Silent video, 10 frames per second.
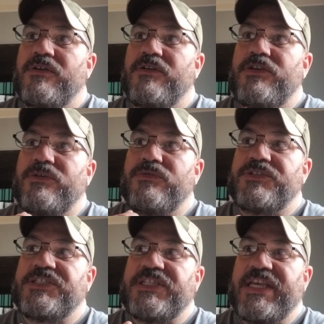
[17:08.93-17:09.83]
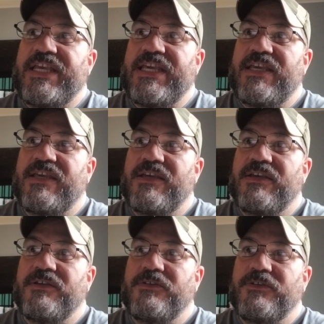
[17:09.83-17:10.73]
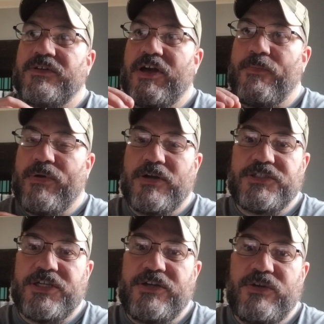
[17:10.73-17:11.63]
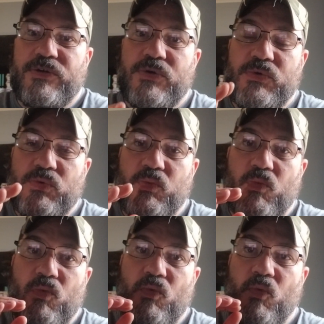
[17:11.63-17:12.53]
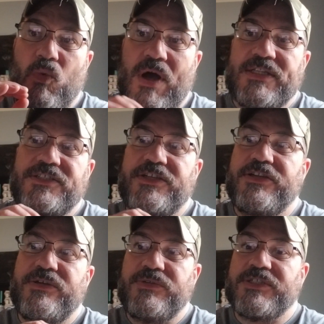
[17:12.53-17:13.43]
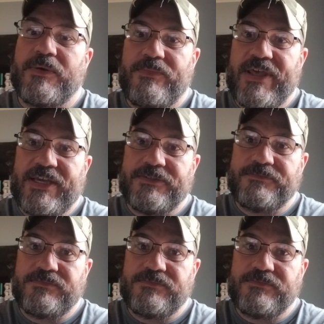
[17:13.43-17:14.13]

you see a person who wants to do something.